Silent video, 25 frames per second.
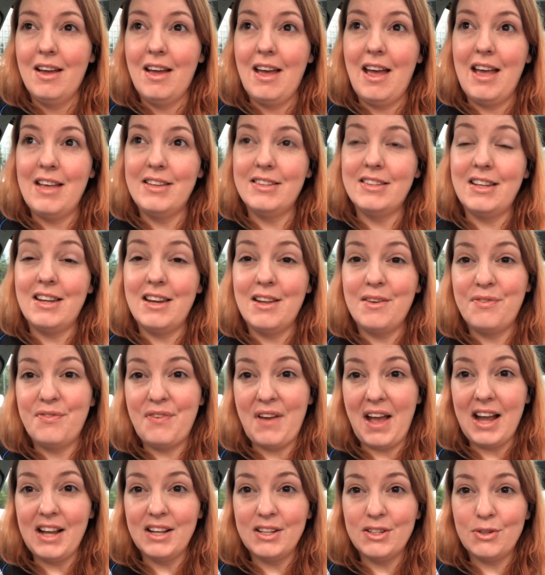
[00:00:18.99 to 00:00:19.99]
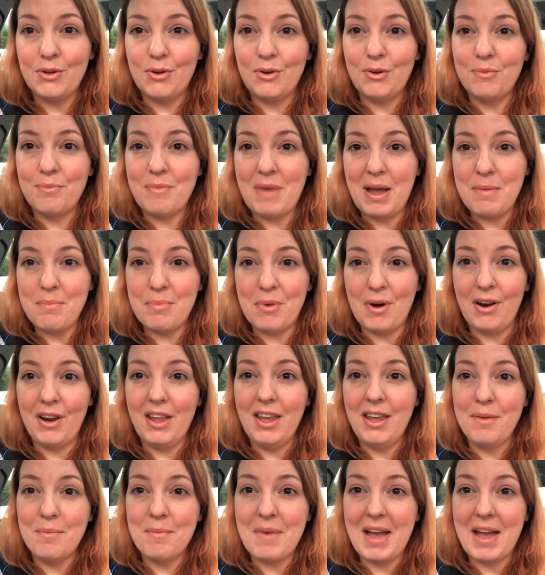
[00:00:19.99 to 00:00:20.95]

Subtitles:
has an effect on my body,